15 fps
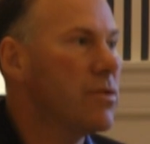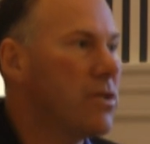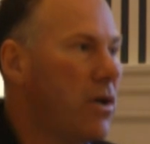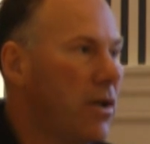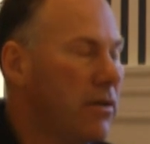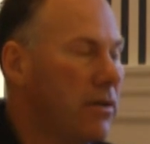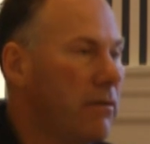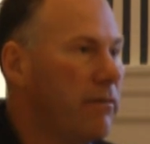a
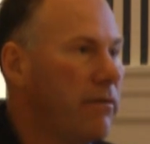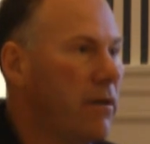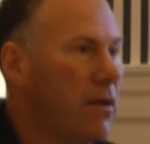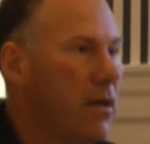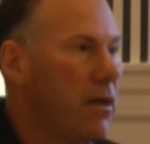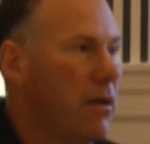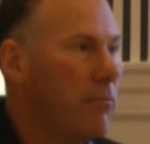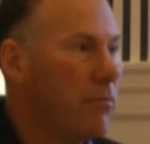result of
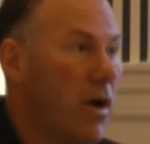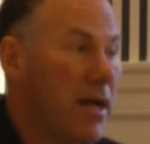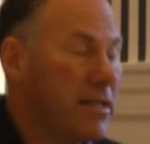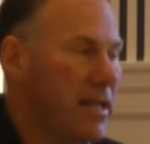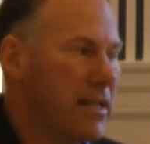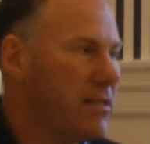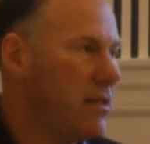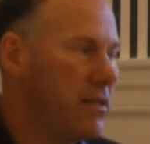
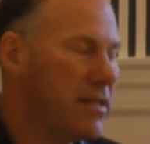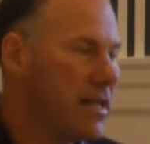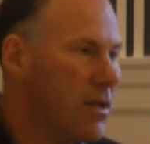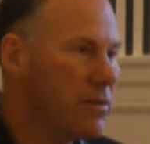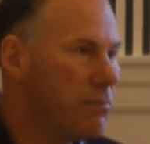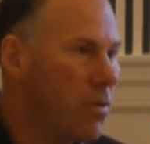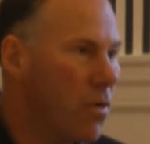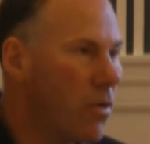process. And it
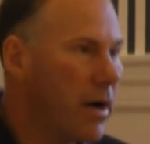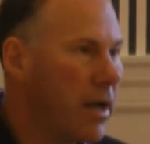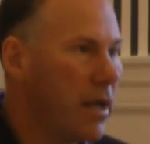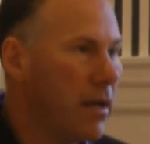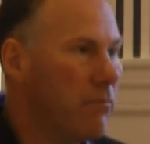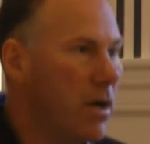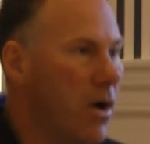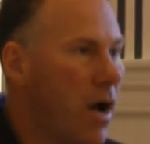sounds
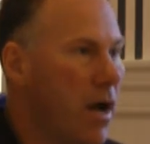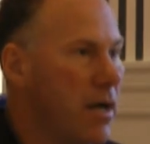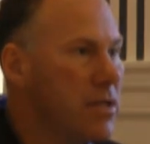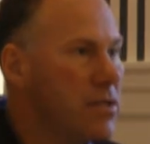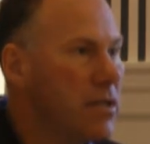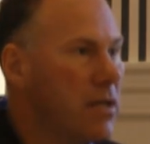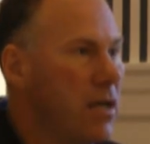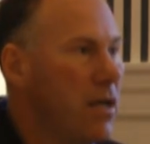boring and
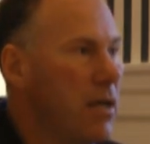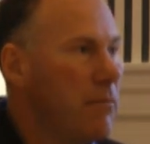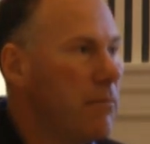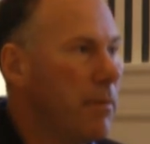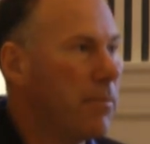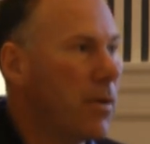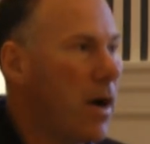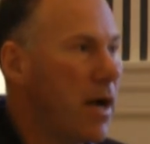monotonous,
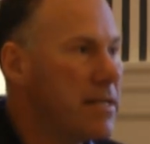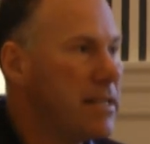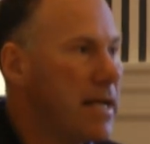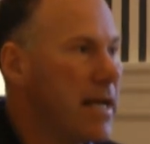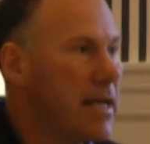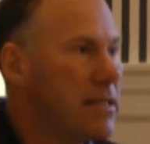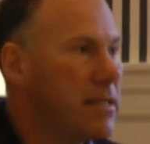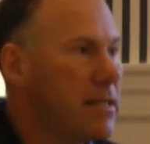but the
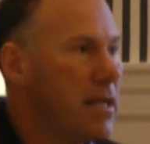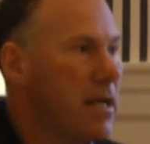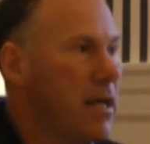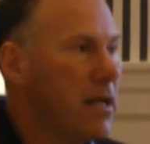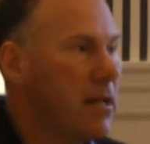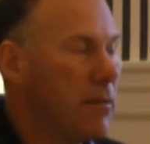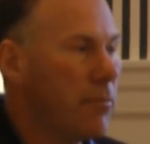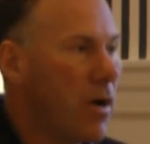
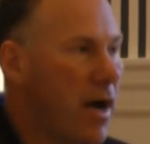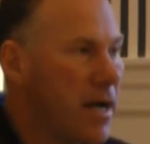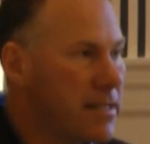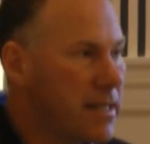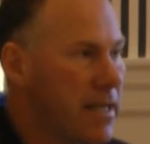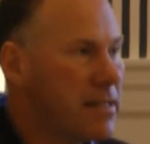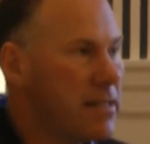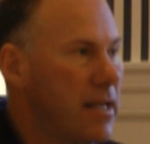
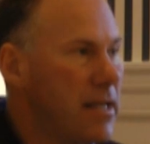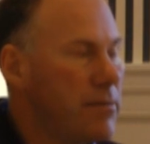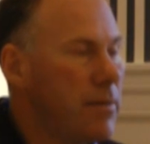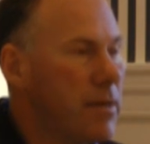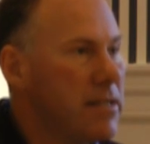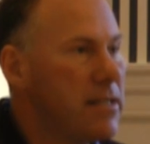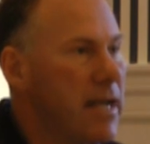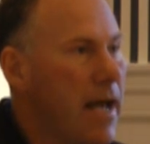process that's
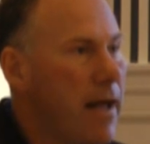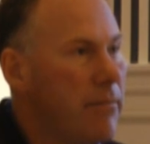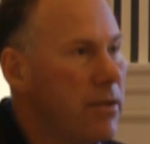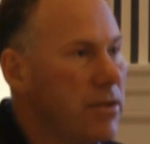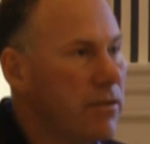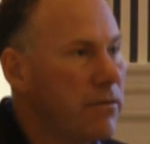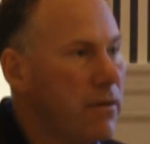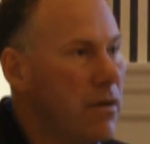been
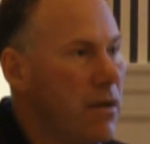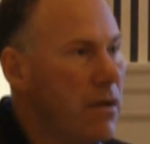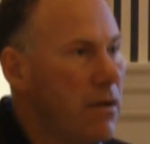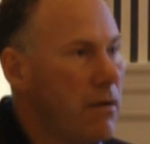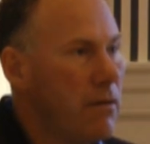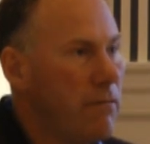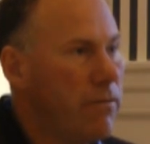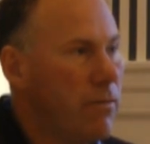established
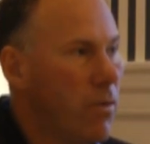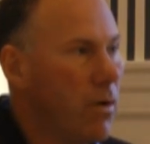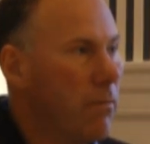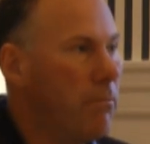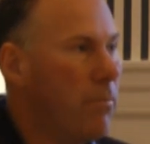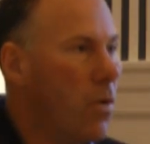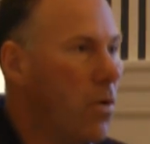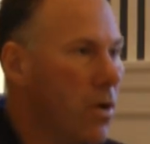for
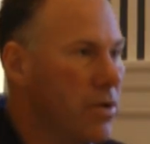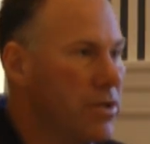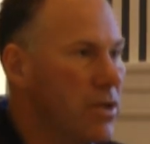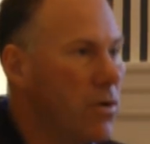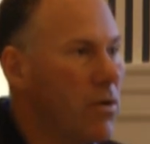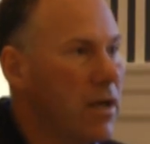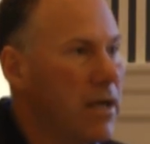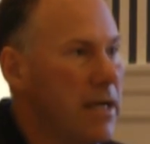boards
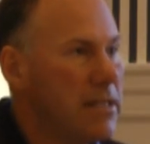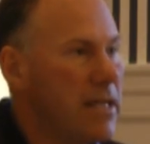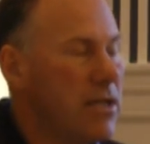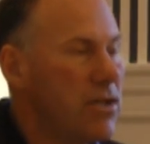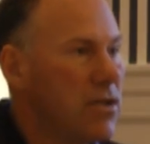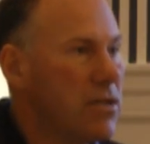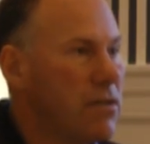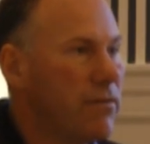and
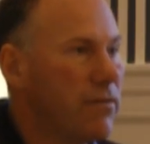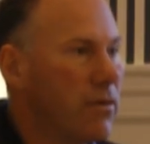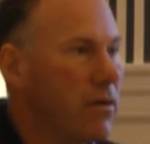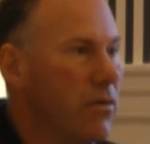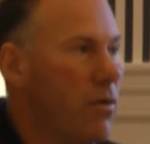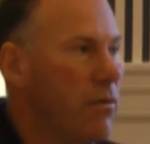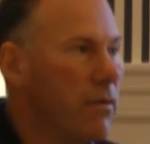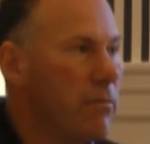organizations for
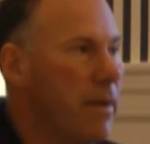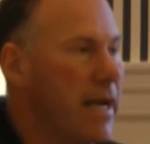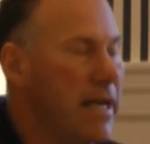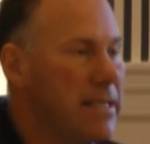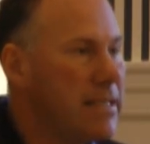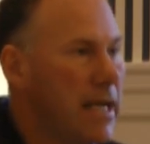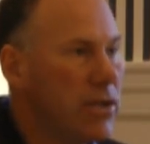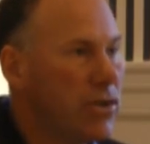over
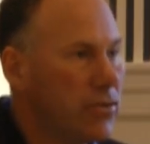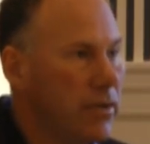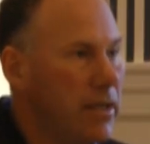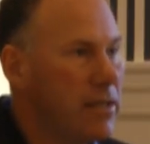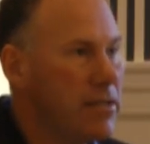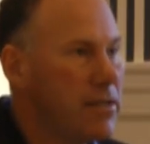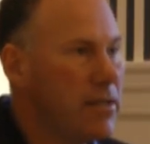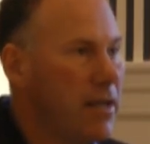many
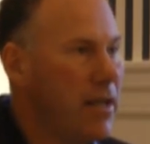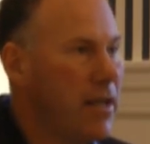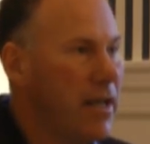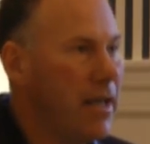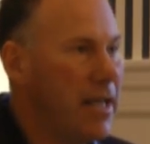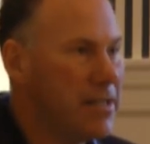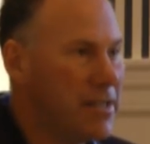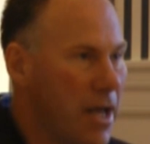centuries
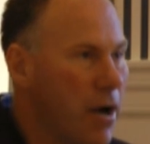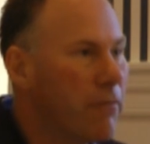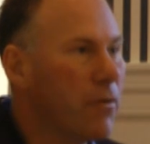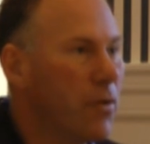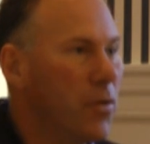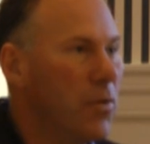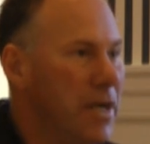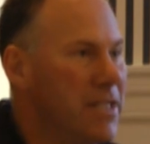is there
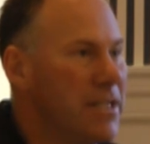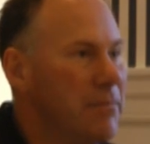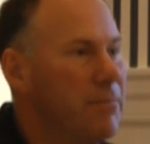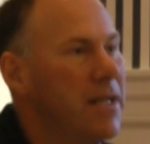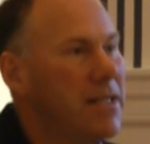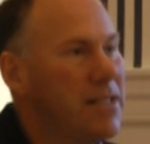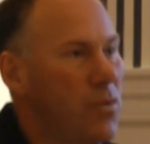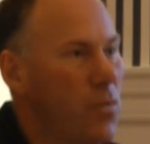for a reason,
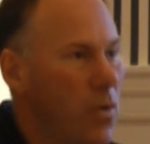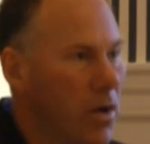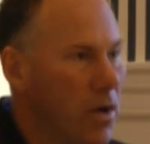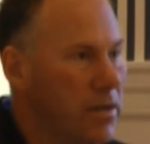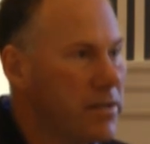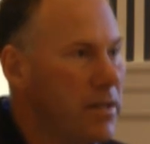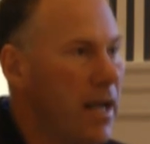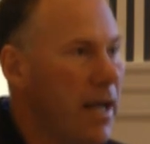because it
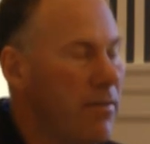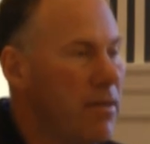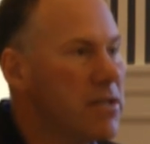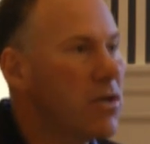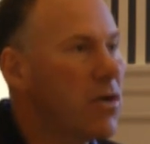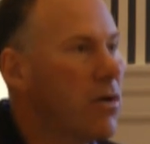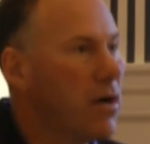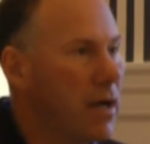works. And
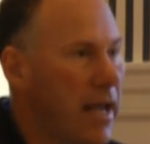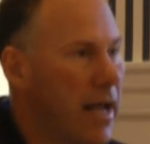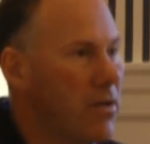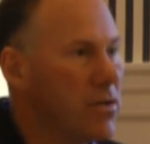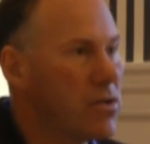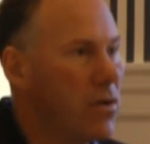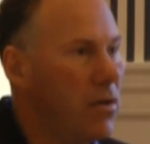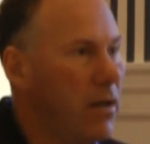this current
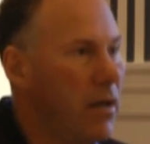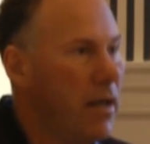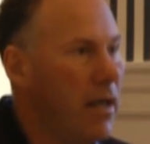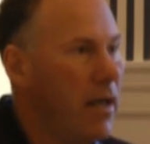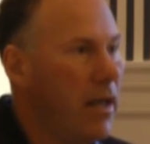council